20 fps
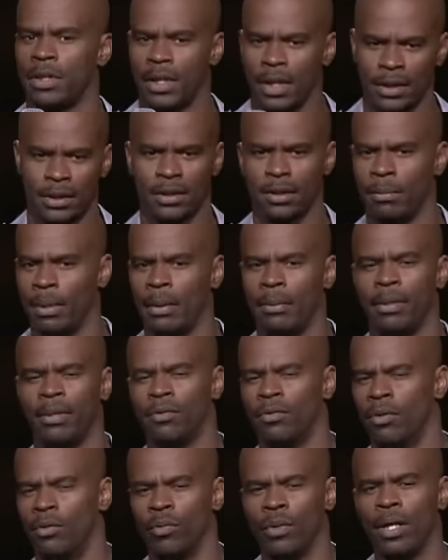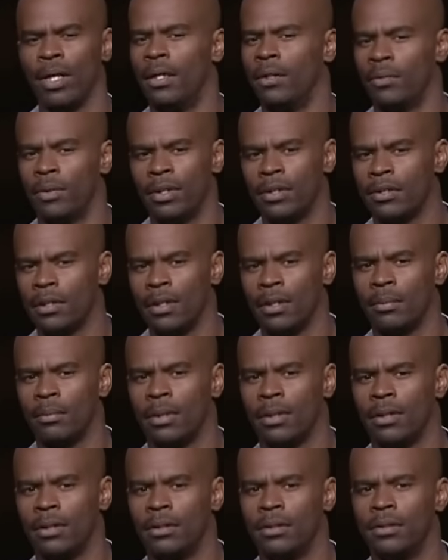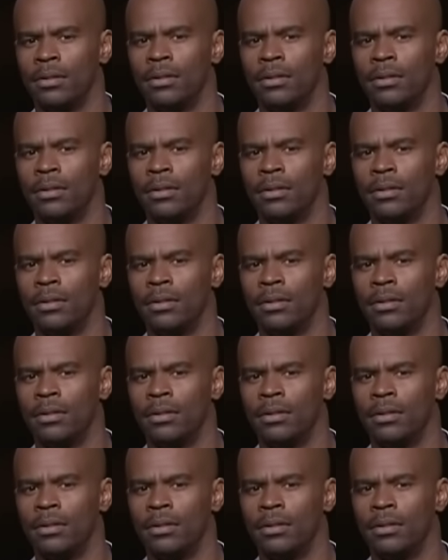Catch the baby doing what? What are you talking about?